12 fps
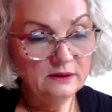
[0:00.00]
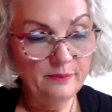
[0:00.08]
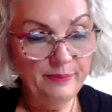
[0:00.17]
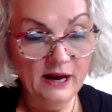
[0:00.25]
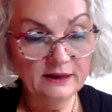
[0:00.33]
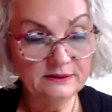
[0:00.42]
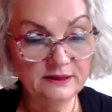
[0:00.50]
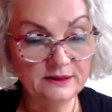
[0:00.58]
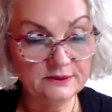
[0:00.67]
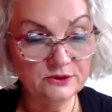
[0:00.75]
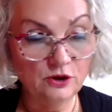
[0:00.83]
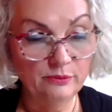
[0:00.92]
The
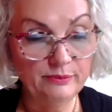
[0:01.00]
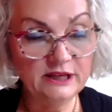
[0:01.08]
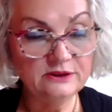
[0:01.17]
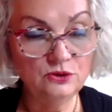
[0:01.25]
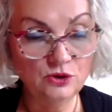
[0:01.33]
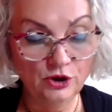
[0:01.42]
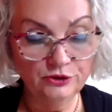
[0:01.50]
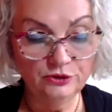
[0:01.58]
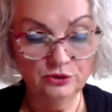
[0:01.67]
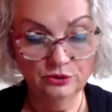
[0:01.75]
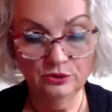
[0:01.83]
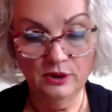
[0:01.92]
parties commit
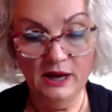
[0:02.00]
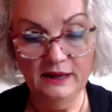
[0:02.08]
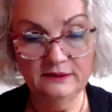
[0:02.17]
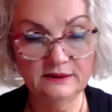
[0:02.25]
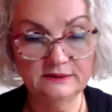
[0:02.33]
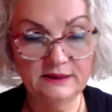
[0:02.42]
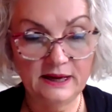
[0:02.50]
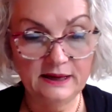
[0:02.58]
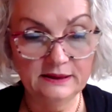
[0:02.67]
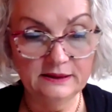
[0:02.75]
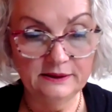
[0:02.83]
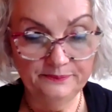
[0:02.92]
not to
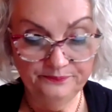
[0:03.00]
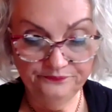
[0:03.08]
undertake,